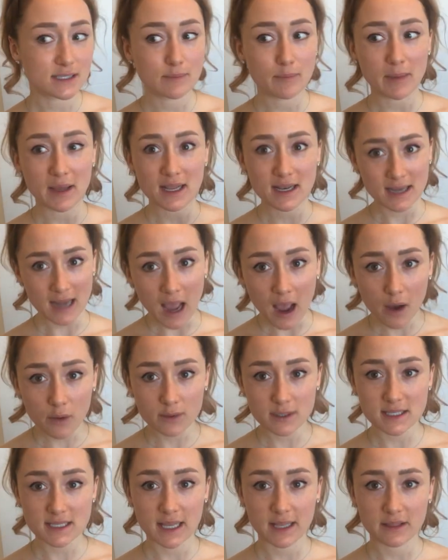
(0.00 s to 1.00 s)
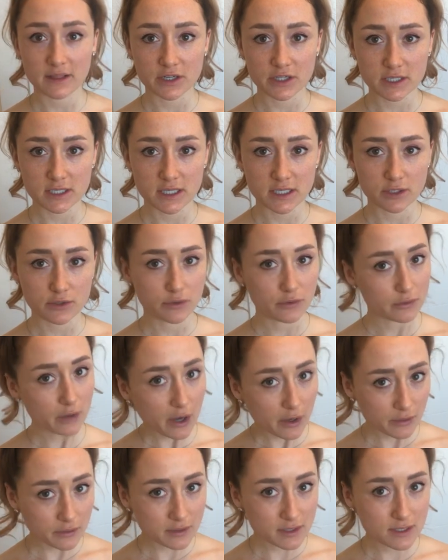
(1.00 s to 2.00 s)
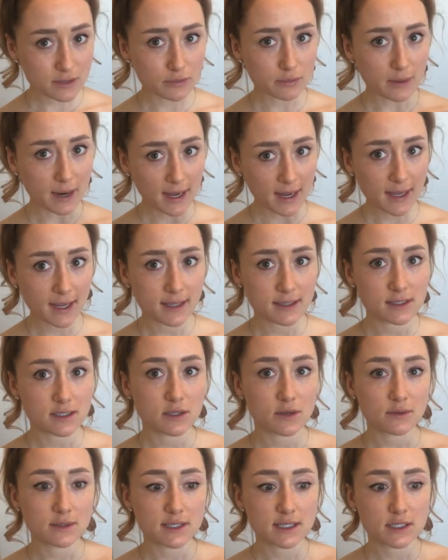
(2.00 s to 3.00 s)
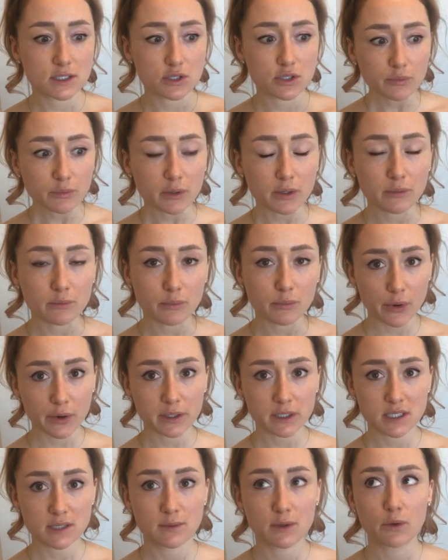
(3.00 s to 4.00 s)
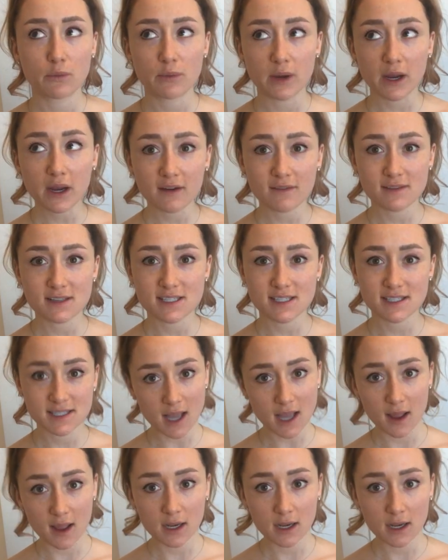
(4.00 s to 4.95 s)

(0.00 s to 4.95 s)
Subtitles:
But now it's like there's these growths, right? And so it's super important to be aware of the sun.